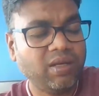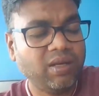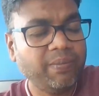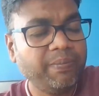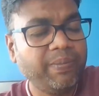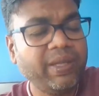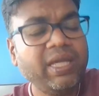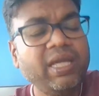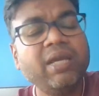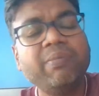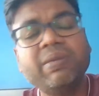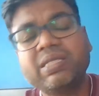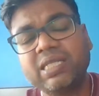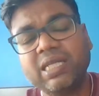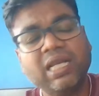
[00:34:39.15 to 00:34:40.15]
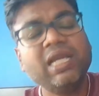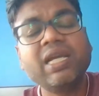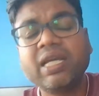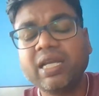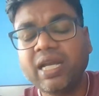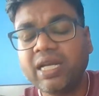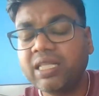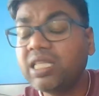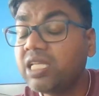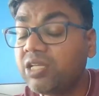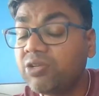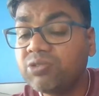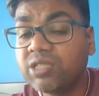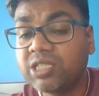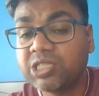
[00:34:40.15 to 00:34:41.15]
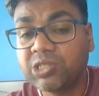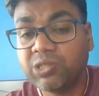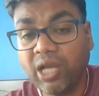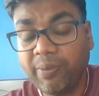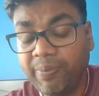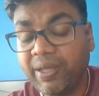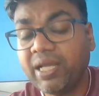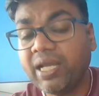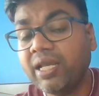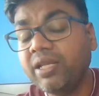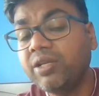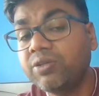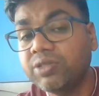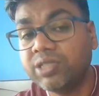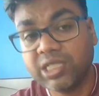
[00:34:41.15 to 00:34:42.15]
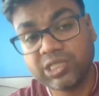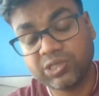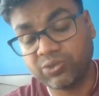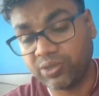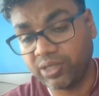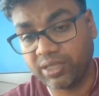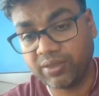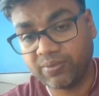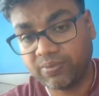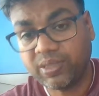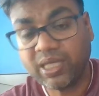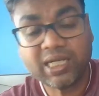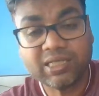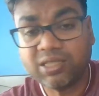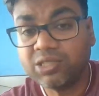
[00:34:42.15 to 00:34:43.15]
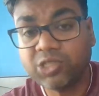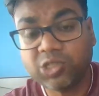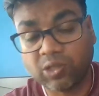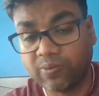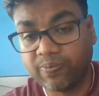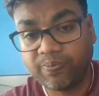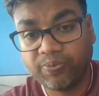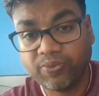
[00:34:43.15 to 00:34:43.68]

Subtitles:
BA basically create the epic and user story. That's the job.